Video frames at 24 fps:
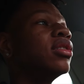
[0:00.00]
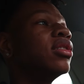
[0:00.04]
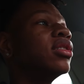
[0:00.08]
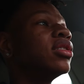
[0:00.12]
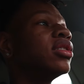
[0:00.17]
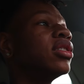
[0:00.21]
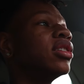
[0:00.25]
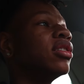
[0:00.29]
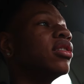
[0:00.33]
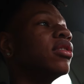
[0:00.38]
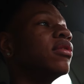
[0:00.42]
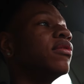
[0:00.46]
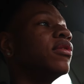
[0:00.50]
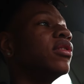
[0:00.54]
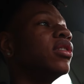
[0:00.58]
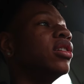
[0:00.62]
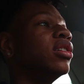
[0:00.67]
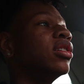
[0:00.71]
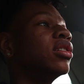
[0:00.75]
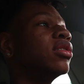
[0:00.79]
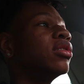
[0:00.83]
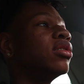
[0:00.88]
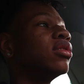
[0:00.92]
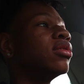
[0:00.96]
Send it a
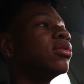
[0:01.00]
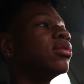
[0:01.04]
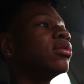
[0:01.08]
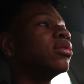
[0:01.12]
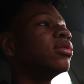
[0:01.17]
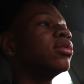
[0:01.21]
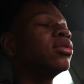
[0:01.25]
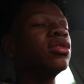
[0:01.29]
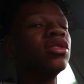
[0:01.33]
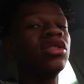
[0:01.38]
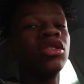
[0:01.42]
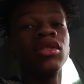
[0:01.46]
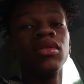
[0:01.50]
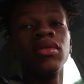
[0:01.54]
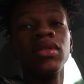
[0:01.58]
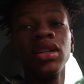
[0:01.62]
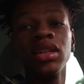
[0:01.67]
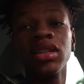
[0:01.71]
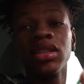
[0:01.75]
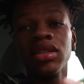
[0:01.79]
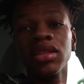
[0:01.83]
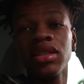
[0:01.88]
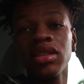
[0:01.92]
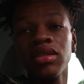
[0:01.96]
video. Run
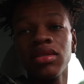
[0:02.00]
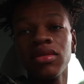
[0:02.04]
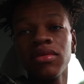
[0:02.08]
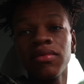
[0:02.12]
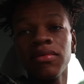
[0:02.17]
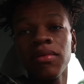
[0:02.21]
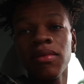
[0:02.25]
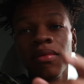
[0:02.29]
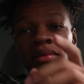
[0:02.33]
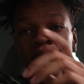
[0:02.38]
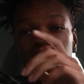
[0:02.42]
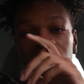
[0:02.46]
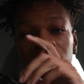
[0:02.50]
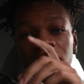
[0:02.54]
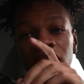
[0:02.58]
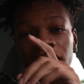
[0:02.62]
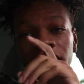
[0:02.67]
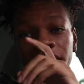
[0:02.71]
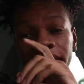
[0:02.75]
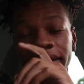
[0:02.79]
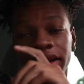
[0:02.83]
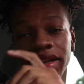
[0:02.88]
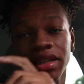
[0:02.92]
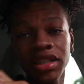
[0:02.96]
this up. They
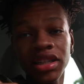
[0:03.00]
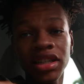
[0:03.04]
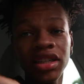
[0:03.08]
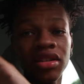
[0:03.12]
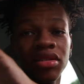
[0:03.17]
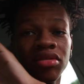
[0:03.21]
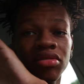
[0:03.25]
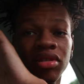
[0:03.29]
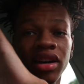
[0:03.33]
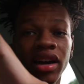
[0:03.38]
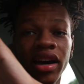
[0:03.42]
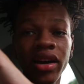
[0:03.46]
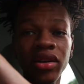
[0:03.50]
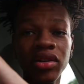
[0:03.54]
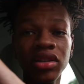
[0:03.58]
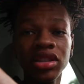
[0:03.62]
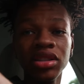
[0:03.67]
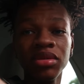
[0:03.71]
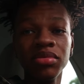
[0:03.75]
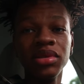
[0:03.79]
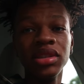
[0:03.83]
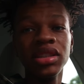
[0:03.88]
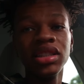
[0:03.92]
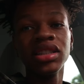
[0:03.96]
bang ATL out this
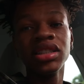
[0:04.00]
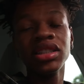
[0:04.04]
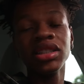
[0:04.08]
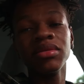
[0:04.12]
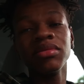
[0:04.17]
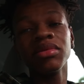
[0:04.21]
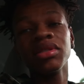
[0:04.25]
bitch. See what